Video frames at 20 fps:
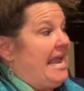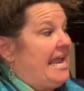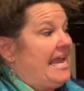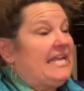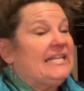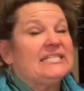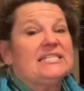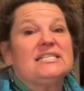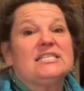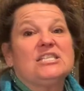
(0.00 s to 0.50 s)

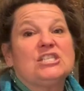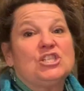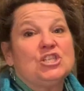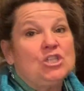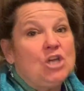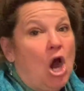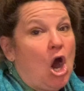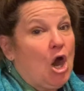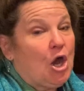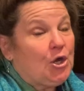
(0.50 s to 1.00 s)
It
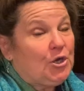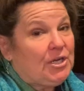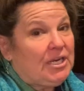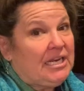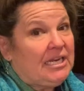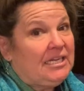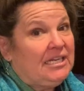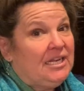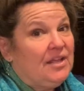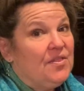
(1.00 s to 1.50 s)

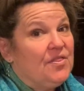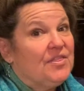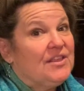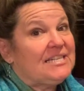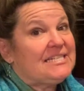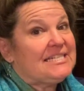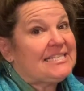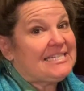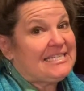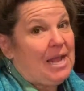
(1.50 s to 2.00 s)
started
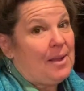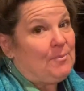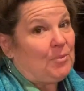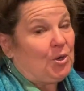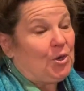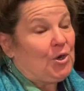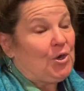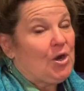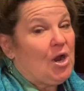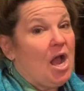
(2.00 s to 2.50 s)
the
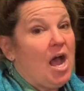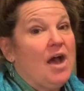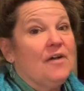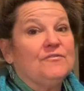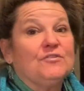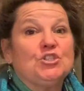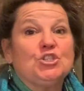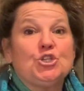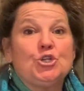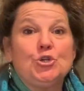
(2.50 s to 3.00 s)
summer
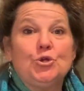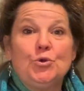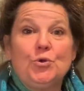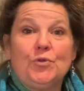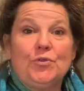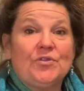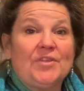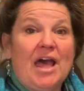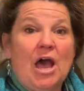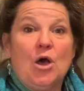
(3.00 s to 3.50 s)
of
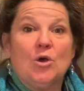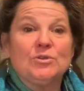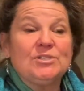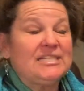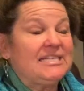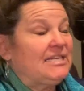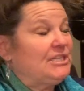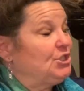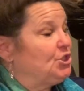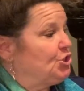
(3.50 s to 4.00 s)

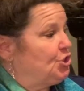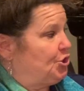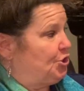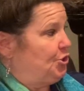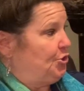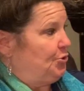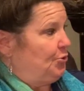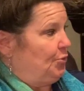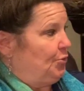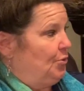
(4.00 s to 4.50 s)

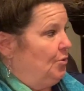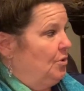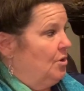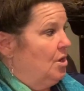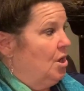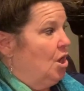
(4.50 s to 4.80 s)
2002